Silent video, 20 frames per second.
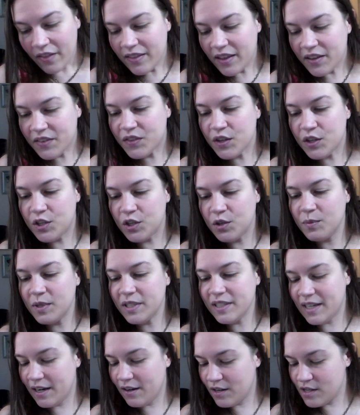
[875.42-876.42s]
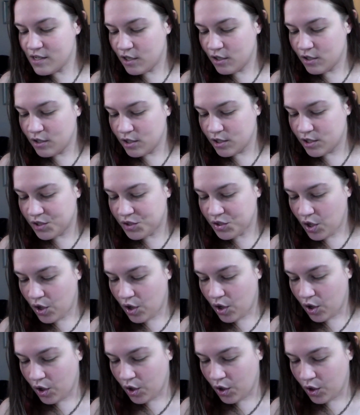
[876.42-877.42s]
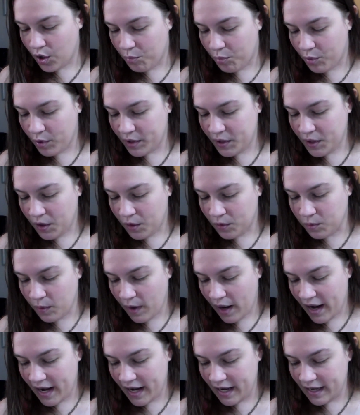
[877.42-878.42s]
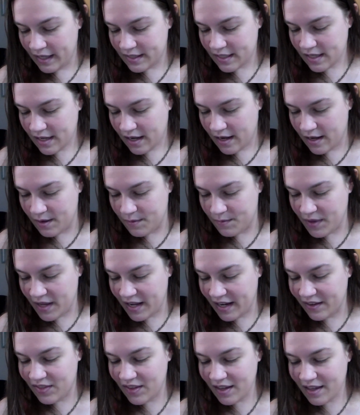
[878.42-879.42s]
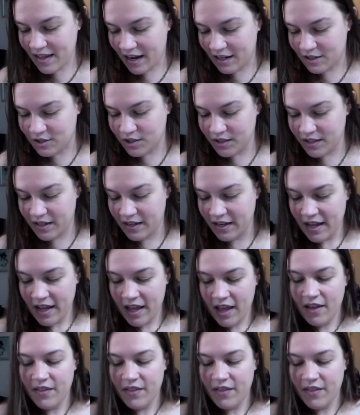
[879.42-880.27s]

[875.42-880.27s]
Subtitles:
the human characters are pretty alright. And I think actually